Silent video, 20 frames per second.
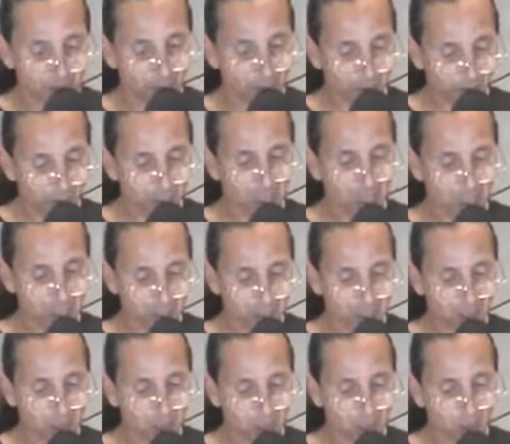Does everybody
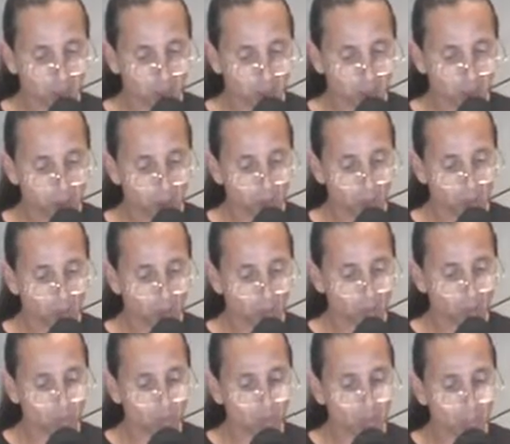see this? They twist
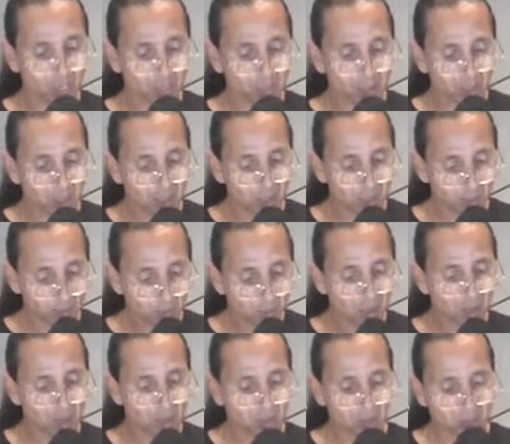their own, the,
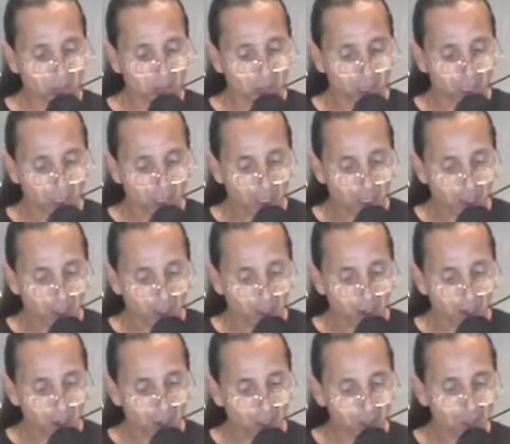tw-
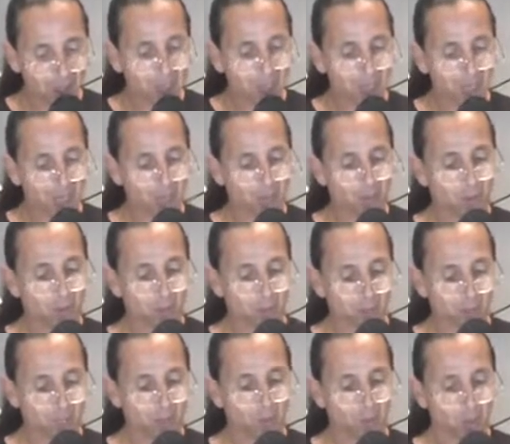
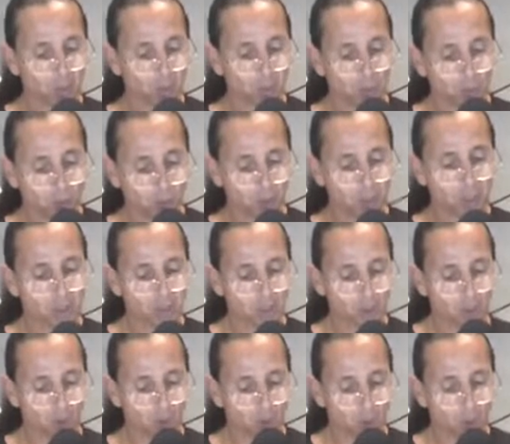unstable people
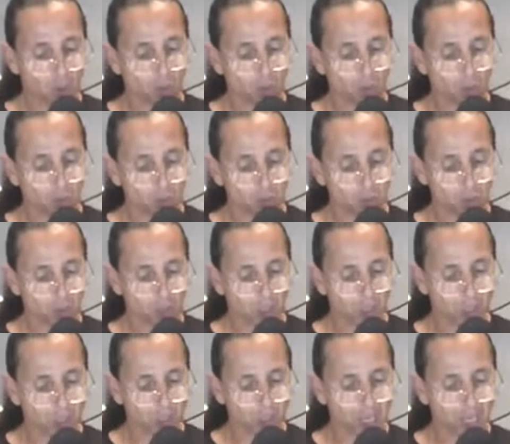twist to their own
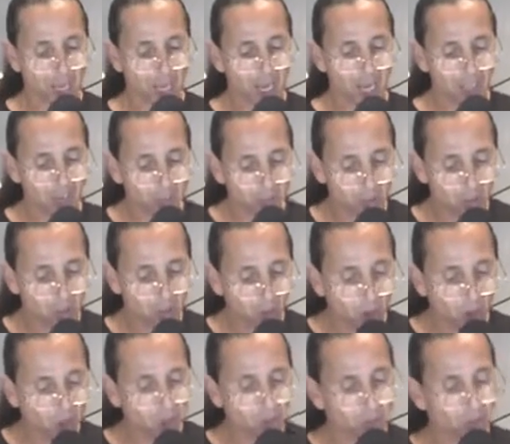destruction as they
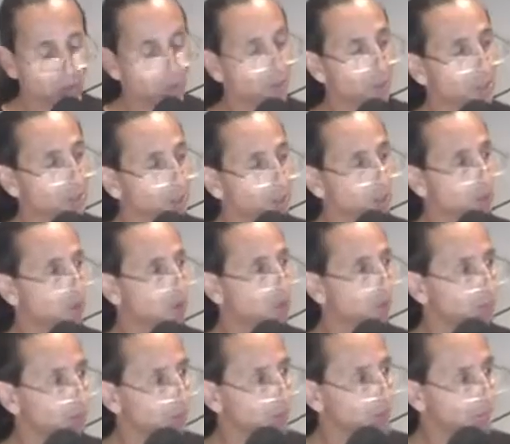do also the rest of the
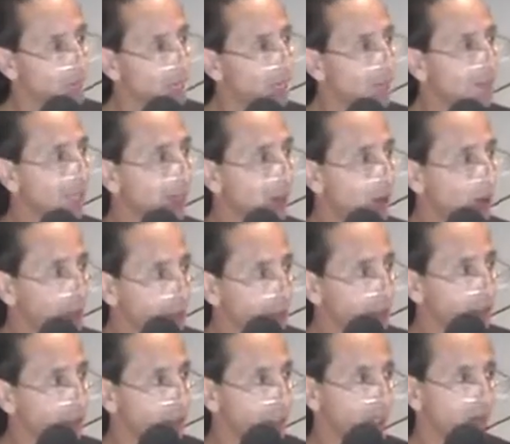scriptures. They are
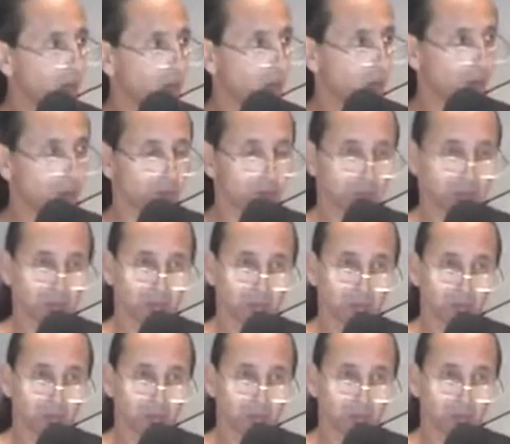unstable